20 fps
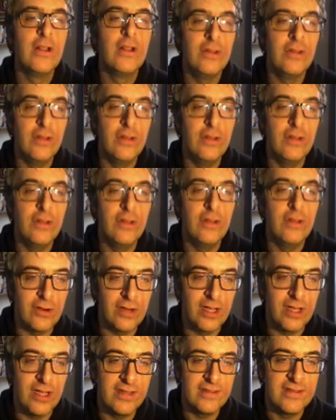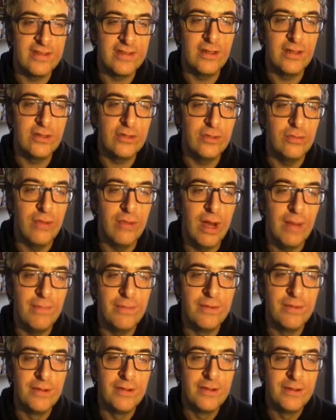don't forget to
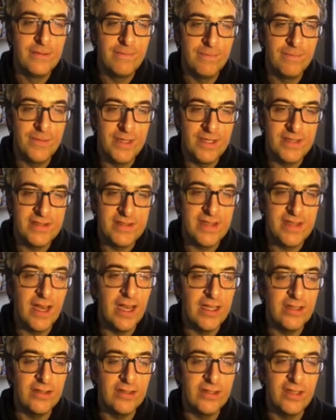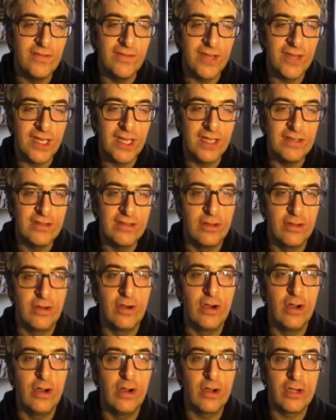map this
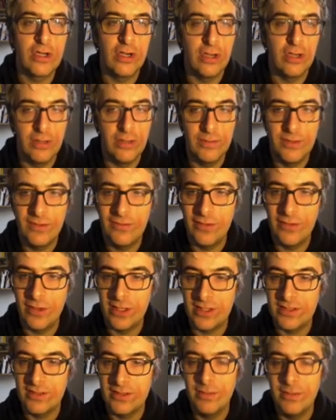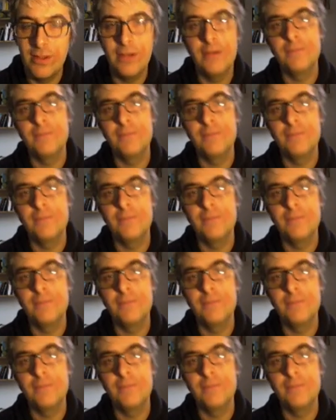identificator column, for example.